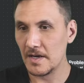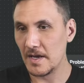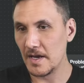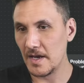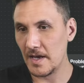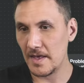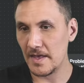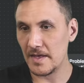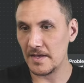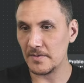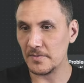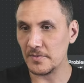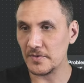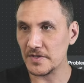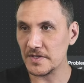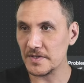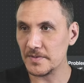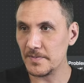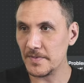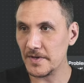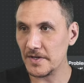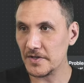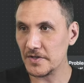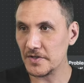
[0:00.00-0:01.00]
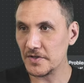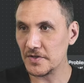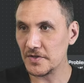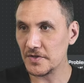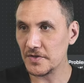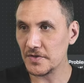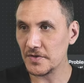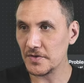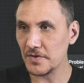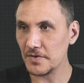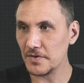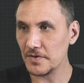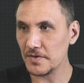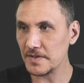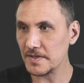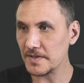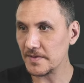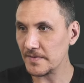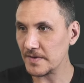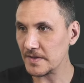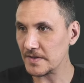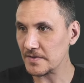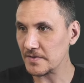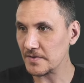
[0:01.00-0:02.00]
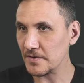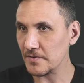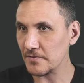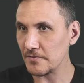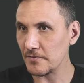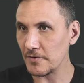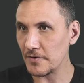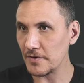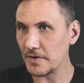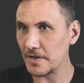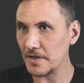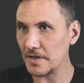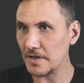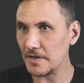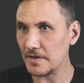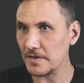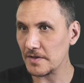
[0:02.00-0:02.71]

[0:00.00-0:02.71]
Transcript: And we'll just make sure something's gone wrong here.